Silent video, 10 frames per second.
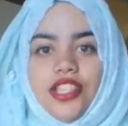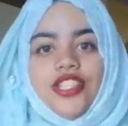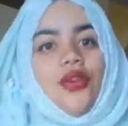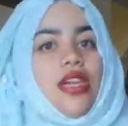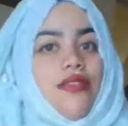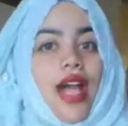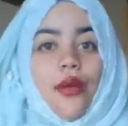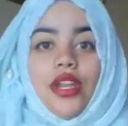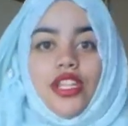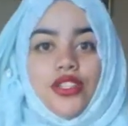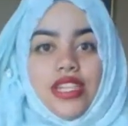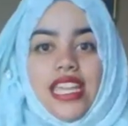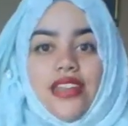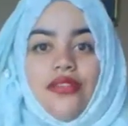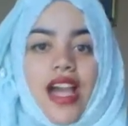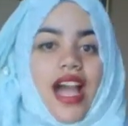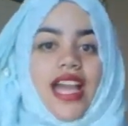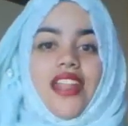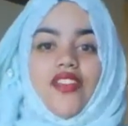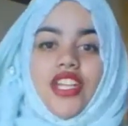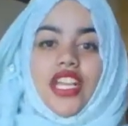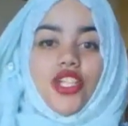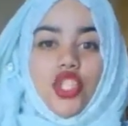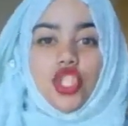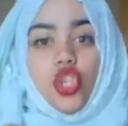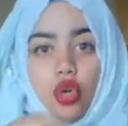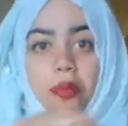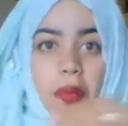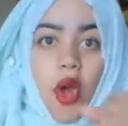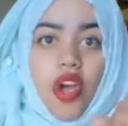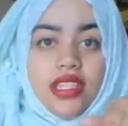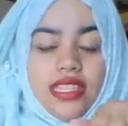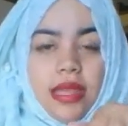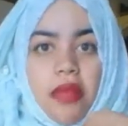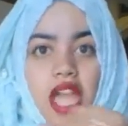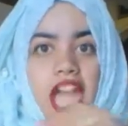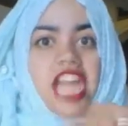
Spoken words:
So if I wanted to leave, I'd have to like scoot past him,